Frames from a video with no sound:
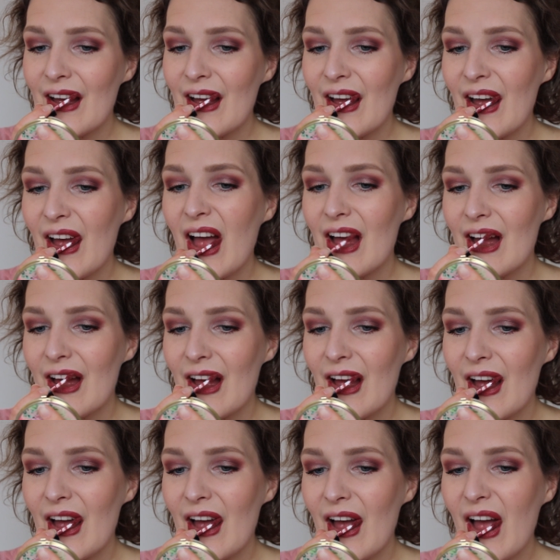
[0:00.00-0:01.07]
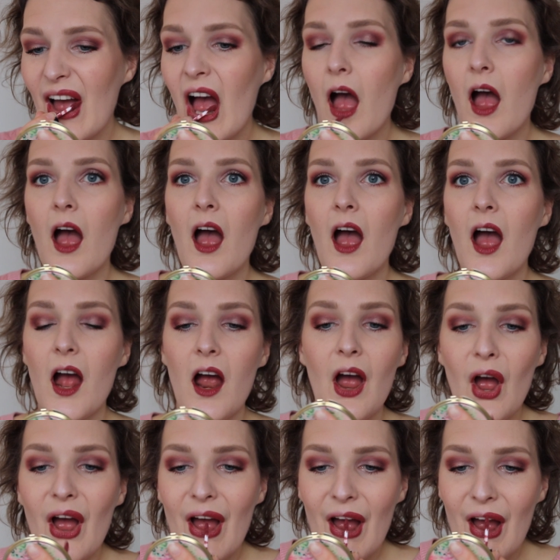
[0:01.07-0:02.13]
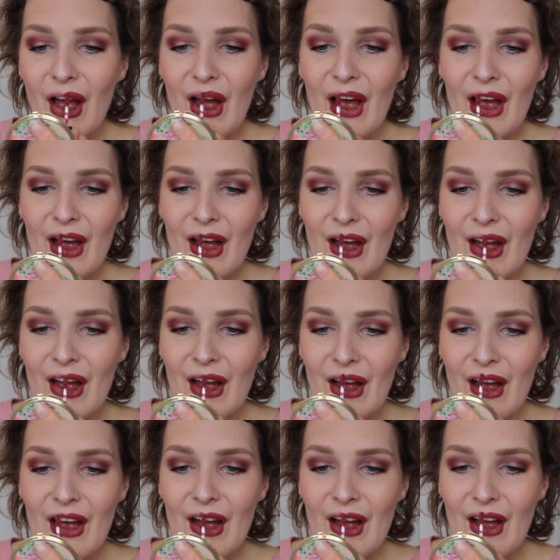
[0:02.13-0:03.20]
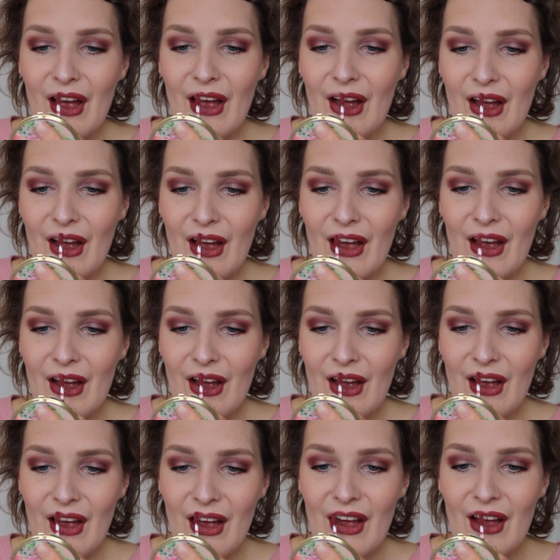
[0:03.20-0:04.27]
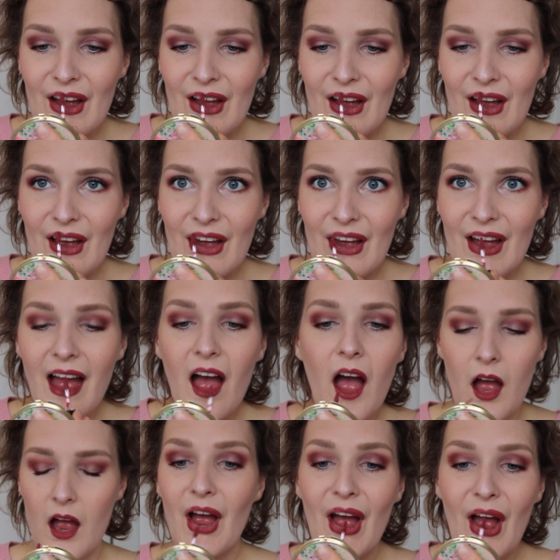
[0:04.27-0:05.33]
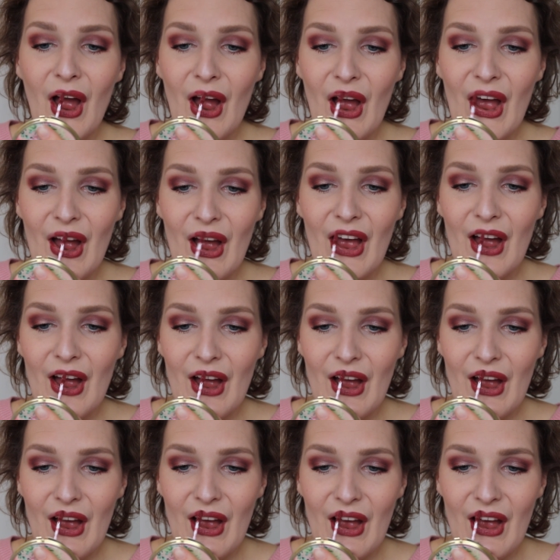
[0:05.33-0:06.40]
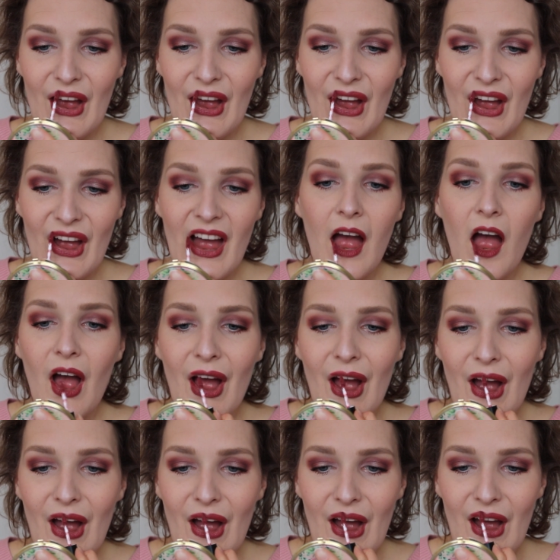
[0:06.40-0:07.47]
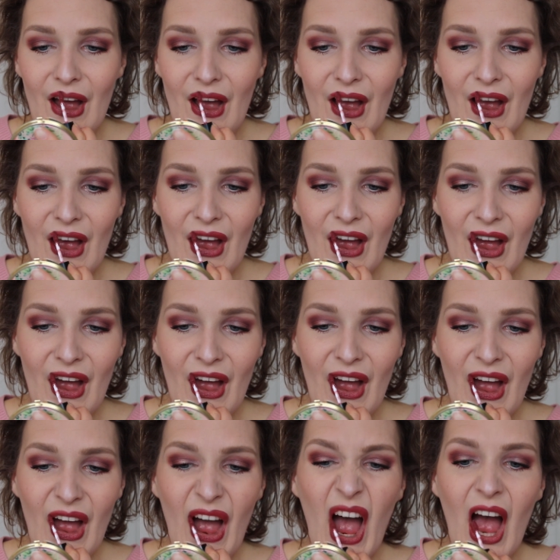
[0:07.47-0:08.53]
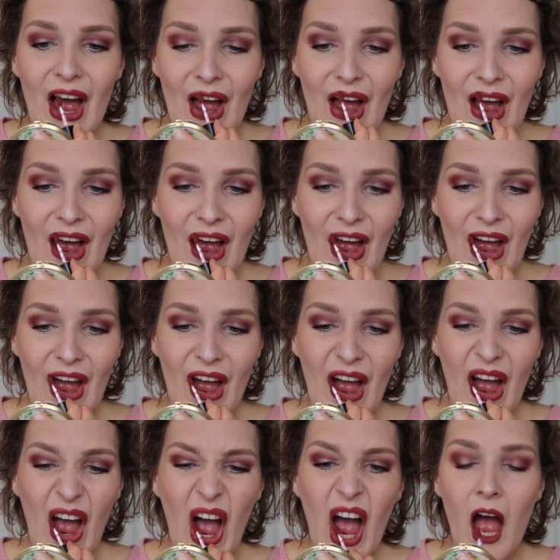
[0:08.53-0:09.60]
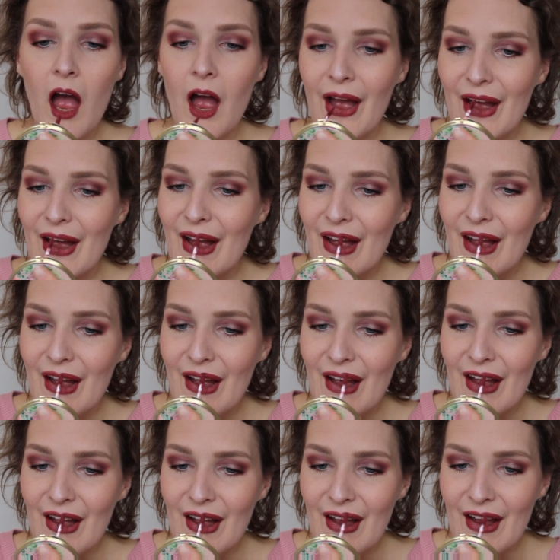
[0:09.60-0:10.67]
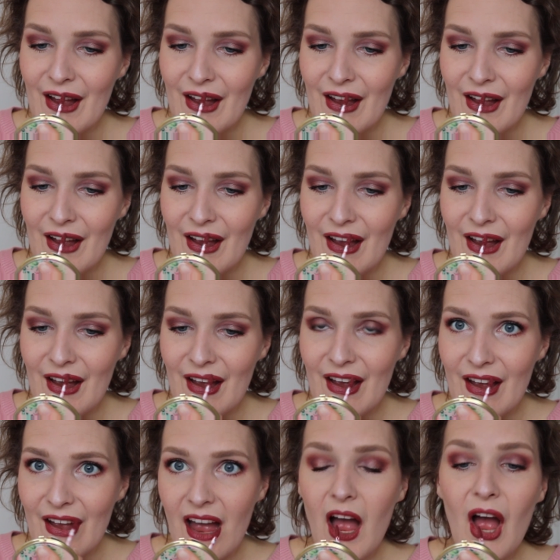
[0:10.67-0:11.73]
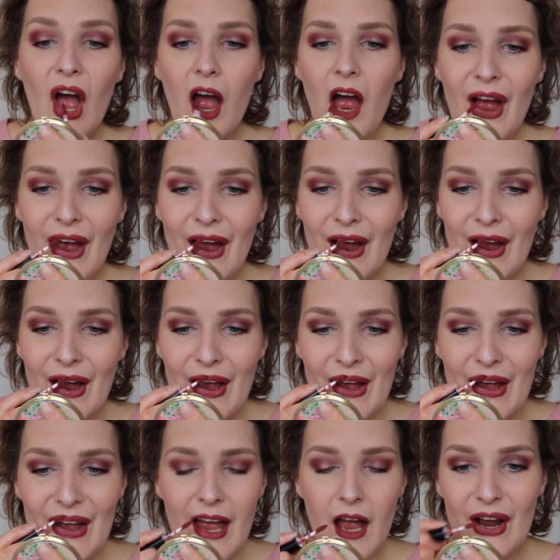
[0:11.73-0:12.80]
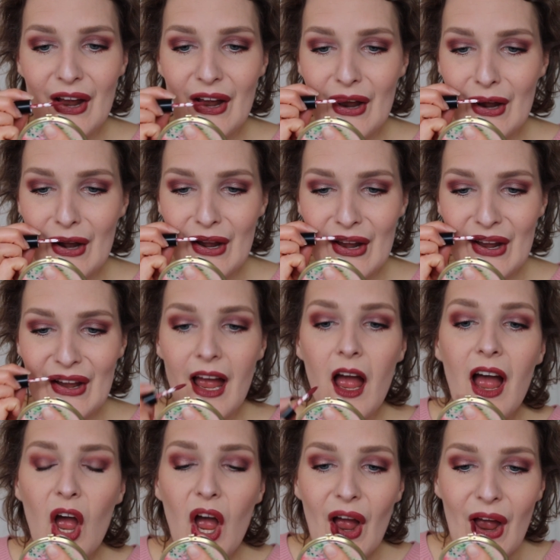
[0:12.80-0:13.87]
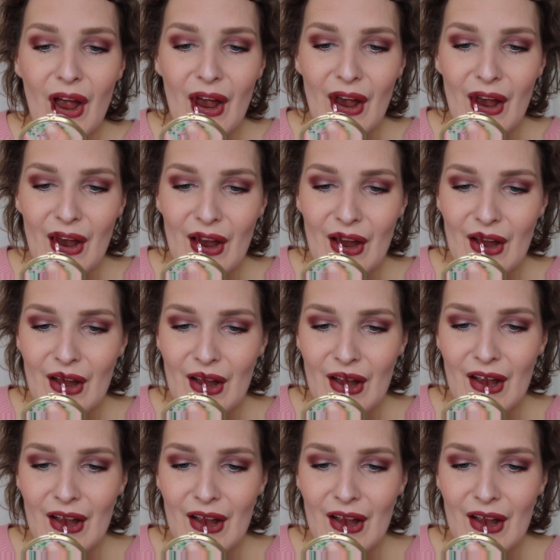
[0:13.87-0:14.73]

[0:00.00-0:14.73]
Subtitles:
I do, however, have to say that I have this liquid lipstick in different colors and they are not all the same. So while I do love this color and quite a few more, I also have a few colors that I don't like as much.